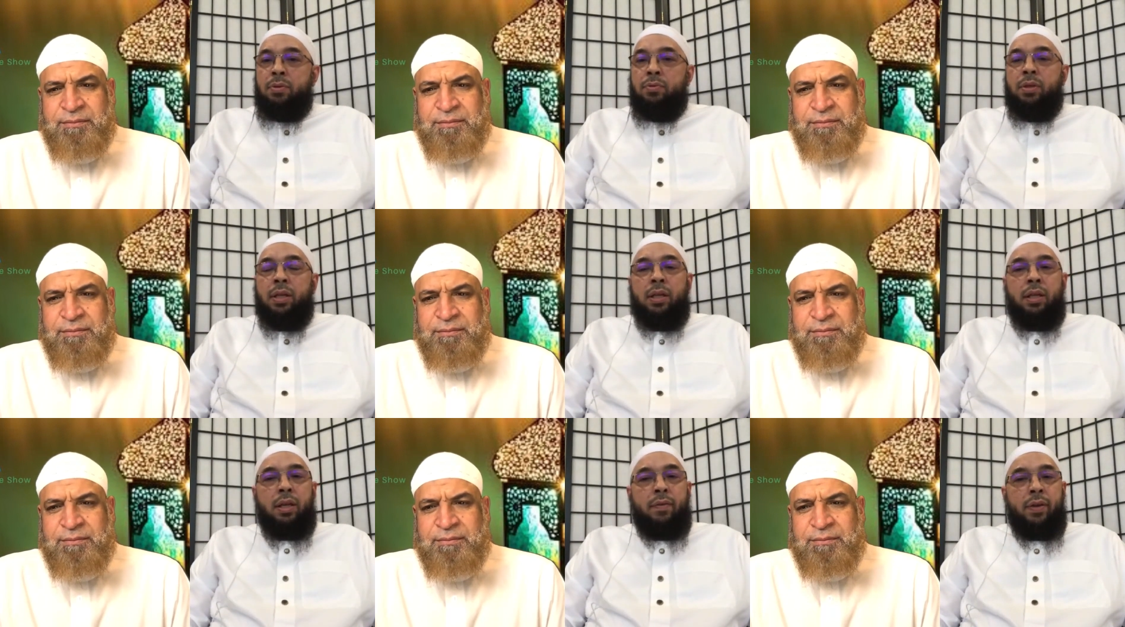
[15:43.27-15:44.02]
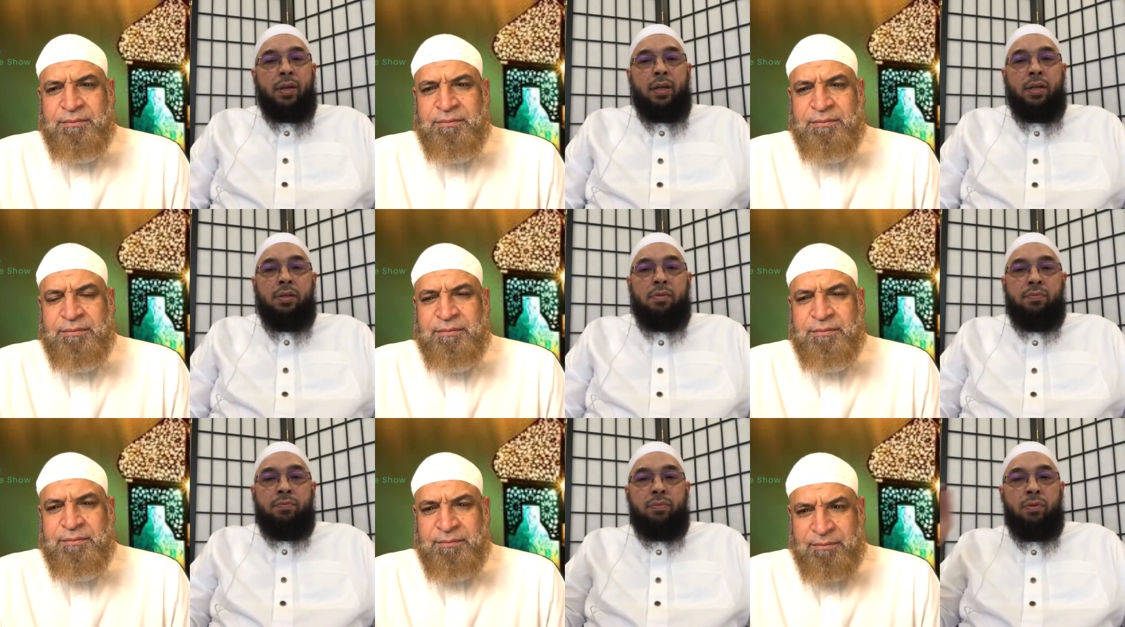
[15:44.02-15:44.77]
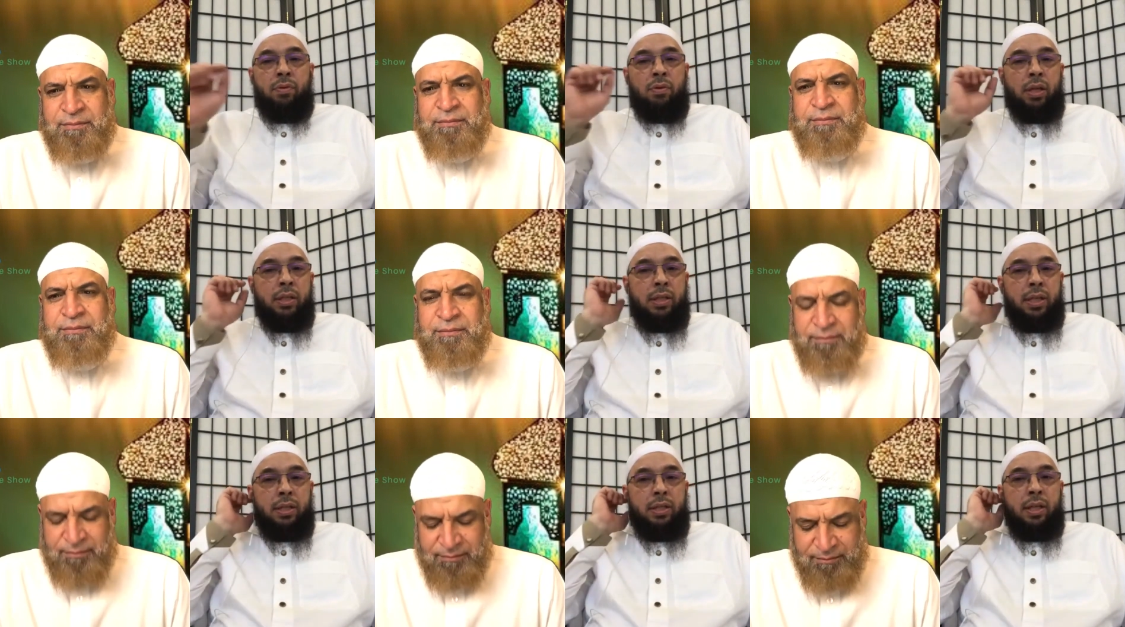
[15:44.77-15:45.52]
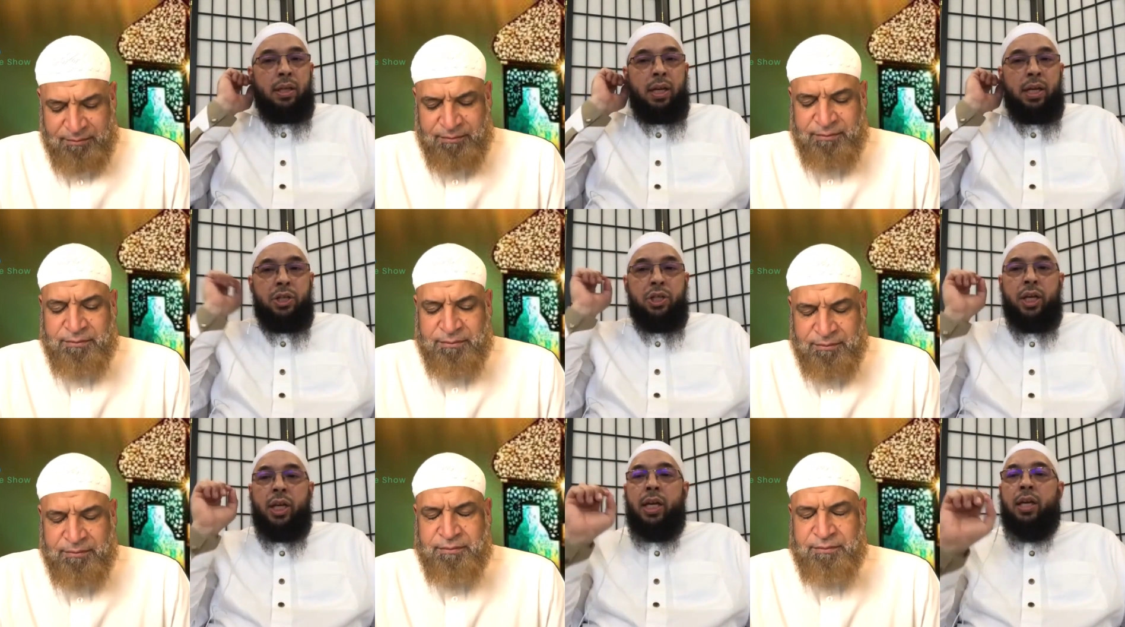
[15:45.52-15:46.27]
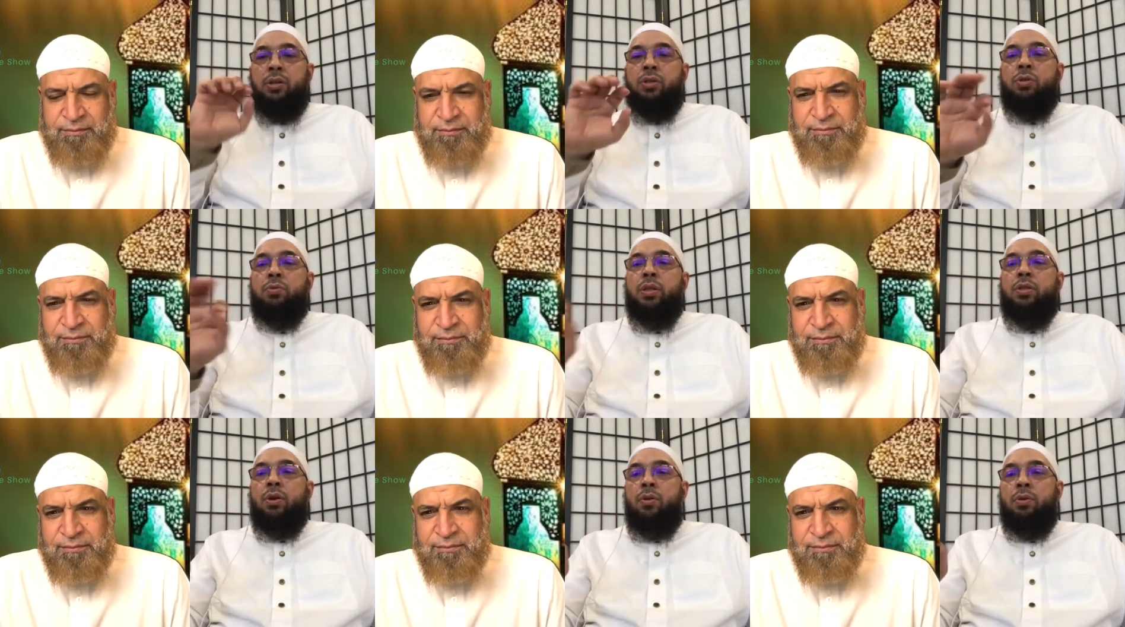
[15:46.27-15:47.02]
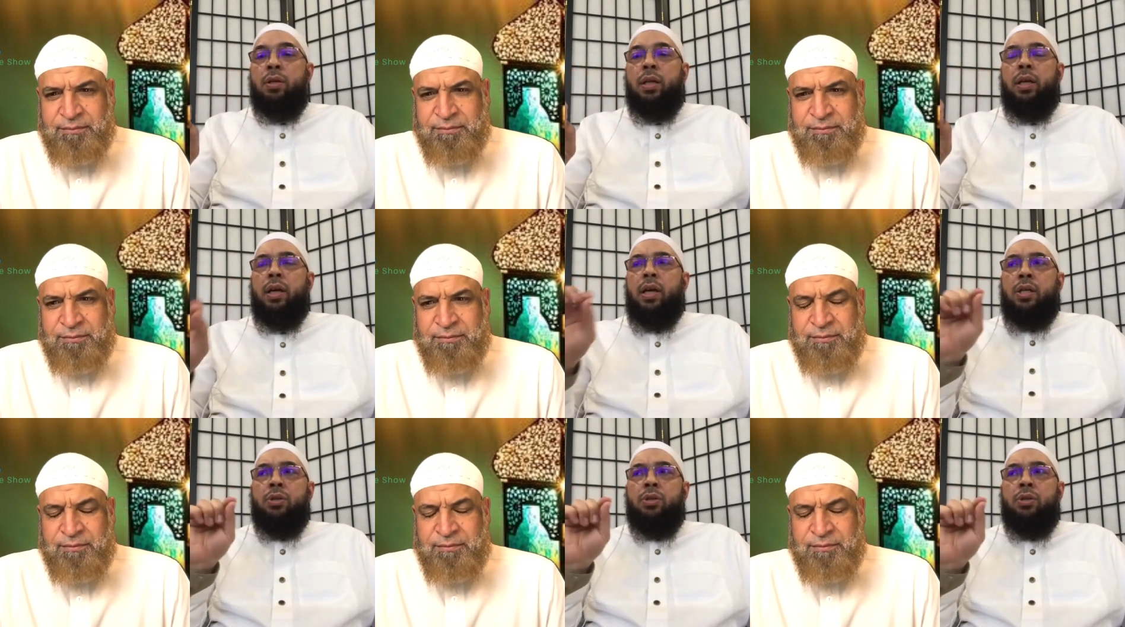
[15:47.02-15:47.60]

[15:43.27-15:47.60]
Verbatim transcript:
Speaker 1: amanu, then give it his full attention. Lend your ear to it totally.